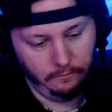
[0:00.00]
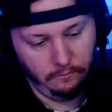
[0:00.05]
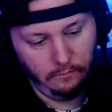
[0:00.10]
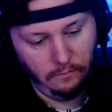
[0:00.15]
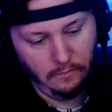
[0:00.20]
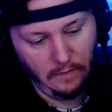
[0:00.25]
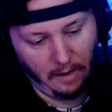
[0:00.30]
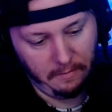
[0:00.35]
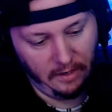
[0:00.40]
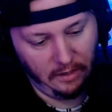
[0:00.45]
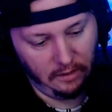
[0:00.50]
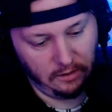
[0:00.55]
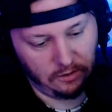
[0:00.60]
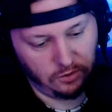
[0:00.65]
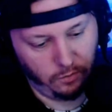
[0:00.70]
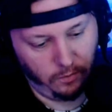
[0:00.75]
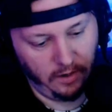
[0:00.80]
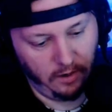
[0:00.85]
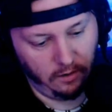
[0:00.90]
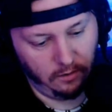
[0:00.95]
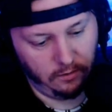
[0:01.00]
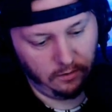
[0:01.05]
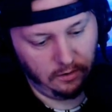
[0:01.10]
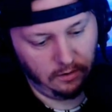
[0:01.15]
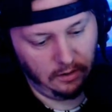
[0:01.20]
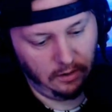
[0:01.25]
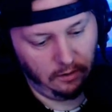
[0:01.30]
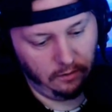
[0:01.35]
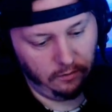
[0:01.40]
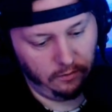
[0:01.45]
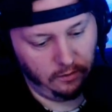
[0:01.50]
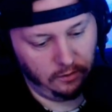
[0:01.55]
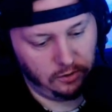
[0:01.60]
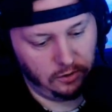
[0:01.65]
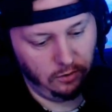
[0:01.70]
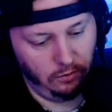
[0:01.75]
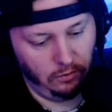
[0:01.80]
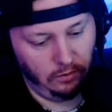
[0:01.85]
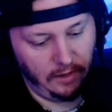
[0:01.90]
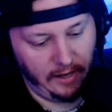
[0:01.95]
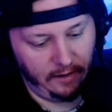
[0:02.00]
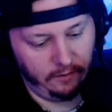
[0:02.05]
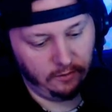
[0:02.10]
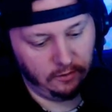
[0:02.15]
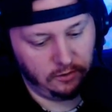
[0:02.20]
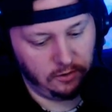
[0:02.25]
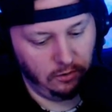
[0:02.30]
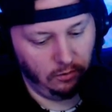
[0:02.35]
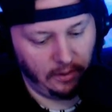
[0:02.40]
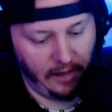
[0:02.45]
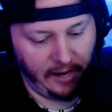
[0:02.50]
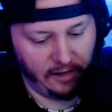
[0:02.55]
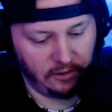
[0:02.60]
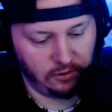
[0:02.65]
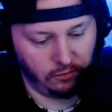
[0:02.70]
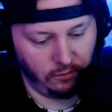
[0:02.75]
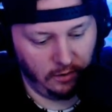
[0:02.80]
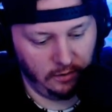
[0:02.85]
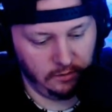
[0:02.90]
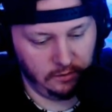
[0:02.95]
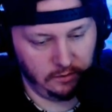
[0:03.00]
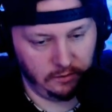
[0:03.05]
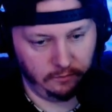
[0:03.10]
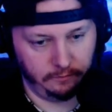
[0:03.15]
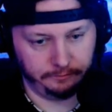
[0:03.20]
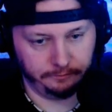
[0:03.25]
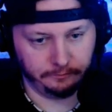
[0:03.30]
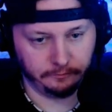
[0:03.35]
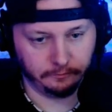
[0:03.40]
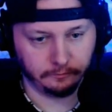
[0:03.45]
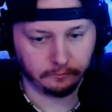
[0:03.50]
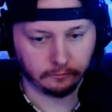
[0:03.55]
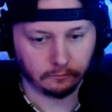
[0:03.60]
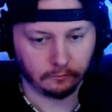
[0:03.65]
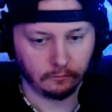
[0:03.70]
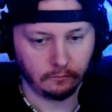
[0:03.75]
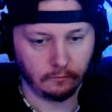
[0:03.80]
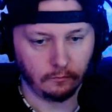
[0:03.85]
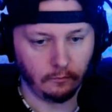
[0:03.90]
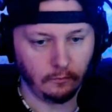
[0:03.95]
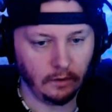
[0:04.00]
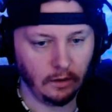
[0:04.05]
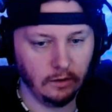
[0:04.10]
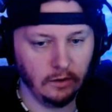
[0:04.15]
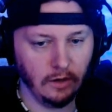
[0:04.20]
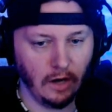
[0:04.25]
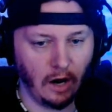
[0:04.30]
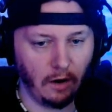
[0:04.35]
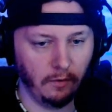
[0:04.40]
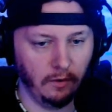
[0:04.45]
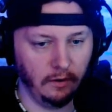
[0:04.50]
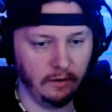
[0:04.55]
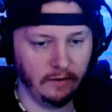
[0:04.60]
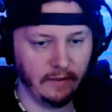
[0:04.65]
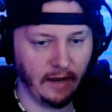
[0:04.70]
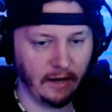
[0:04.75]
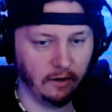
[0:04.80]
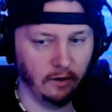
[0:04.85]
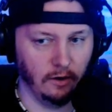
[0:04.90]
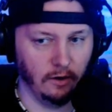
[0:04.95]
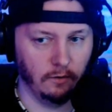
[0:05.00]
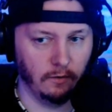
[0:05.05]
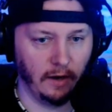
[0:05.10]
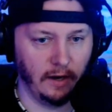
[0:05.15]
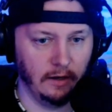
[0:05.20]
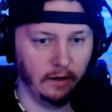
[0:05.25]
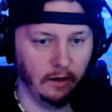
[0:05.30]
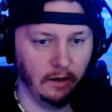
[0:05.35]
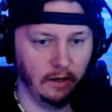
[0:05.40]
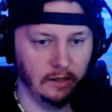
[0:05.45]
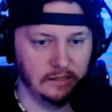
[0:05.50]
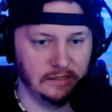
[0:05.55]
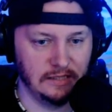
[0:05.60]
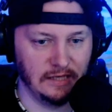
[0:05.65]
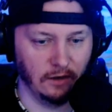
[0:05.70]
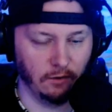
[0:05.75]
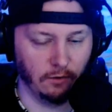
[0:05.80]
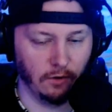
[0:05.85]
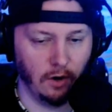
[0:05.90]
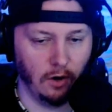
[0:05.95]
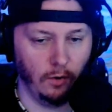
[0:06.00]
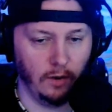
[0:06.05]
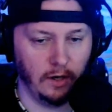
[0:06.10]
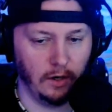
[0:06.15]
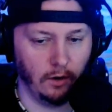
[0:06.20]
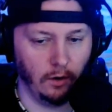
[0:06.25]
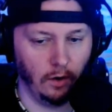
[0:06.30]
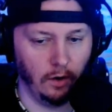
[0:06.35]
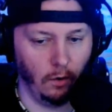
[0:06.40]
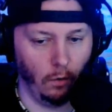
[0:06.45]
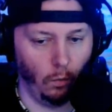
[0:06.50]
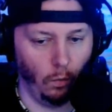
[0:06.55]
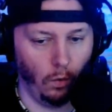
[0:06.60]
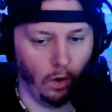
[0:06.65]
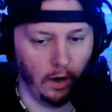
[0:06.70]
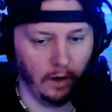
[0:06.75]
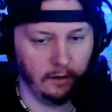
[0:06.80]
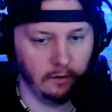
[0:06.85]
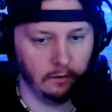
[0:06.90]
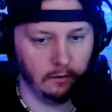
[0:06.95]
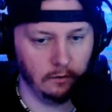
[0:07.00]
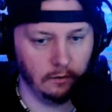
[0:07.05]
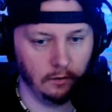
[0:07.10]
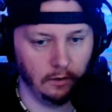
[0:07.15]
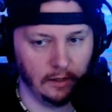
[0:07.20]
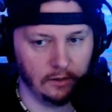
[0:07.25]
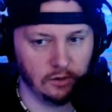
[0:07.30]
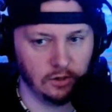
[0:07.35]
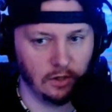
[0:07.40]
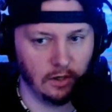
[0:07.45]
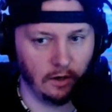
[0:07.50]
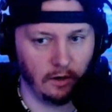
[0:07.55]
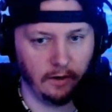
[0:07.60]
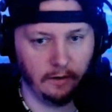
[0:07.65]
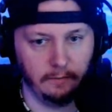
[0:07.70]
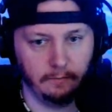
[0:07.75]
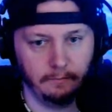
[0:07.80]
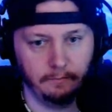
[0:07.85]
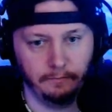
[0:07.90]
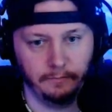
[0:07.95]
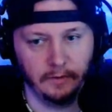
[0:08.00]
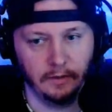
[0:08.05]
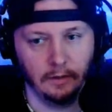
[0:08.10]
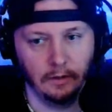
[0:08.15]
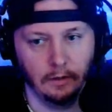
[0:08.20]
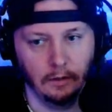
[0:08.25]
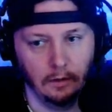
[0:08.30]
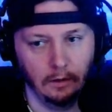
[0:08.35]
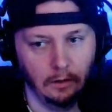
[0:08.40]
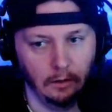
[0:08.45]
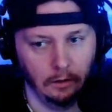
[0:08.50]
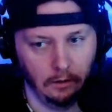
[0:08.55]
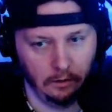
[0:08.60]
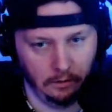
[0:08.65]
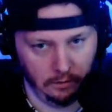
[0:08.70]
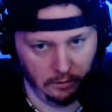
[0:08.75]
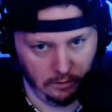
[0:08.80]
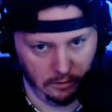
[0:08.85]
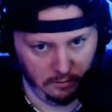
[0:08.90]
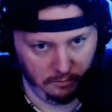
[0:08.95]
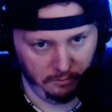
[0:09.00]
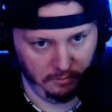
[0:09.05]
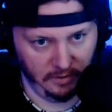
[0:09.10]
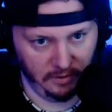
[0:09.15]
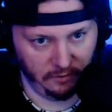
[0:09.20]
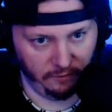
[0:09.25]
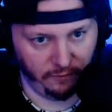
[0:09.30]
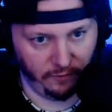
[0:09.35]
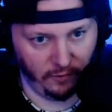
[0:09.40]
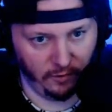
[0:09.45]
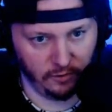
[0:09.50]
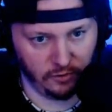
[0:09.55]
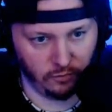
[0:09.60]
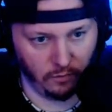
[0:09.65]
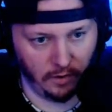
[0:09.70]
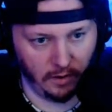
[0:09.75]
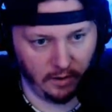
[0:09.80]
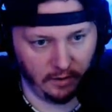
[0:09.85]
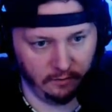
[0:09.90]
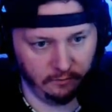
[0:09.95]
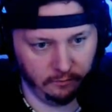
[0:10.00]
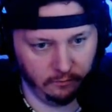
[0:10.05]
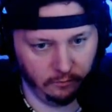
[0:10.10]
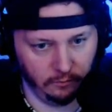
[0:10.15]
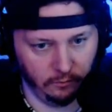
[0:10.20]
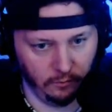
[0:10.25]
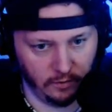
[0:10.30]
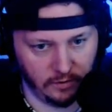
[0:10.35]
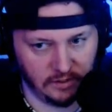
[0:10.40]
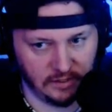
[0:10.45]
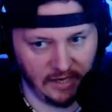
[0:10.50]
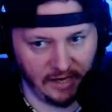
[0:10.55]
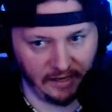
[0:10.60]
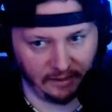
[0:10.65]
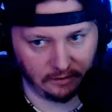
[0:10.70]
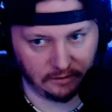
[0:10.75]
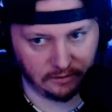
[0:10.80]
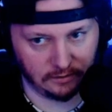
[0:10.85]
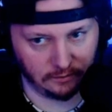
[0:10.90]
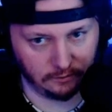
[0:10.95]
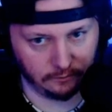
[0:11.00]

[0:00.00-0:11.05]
I mean, it's weird. The the two la the two last runs, not really that good, right? A zero and a, and a one legendary. But the first run with six,